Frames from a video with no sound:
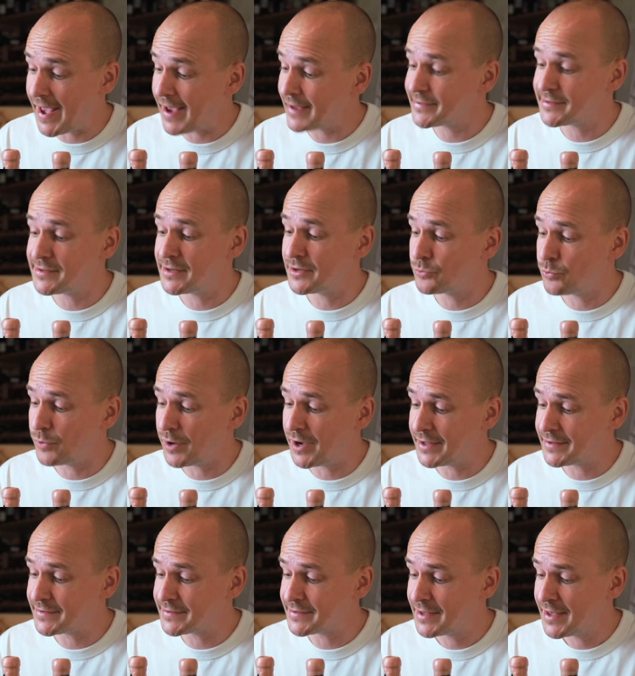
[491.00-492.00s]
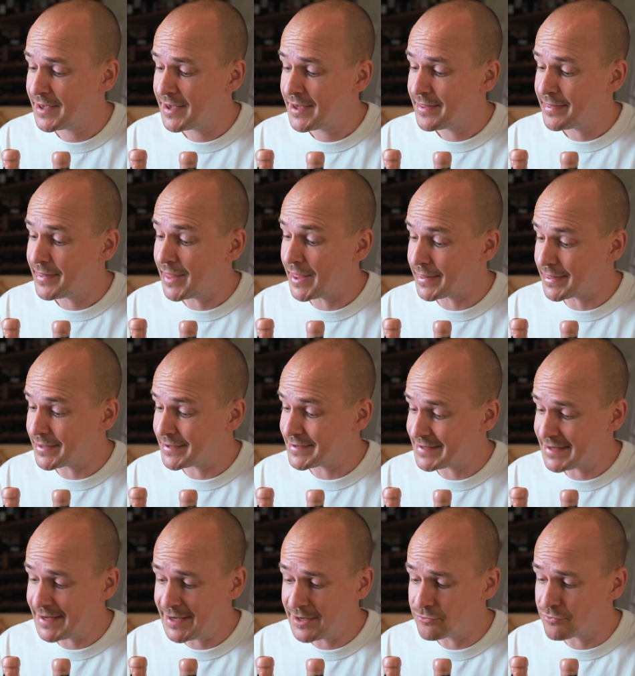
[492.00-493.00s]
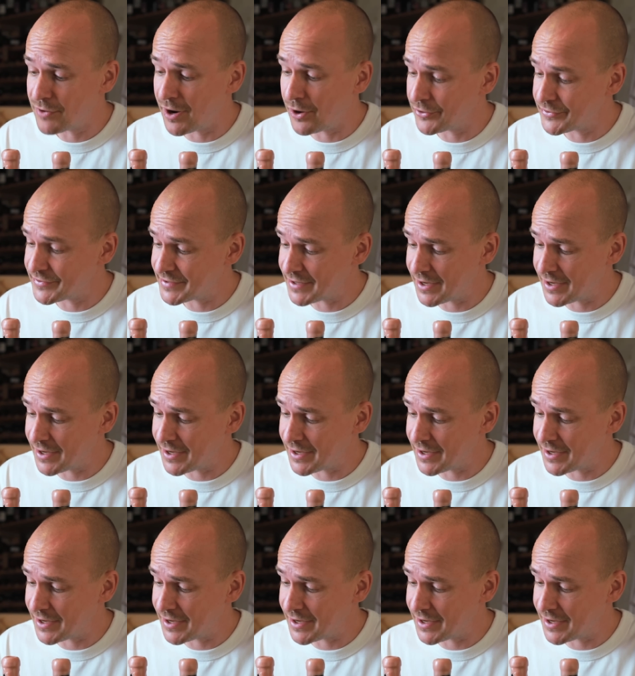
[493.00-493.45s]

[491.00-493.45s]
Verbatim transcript: excellent wines that the sea rounds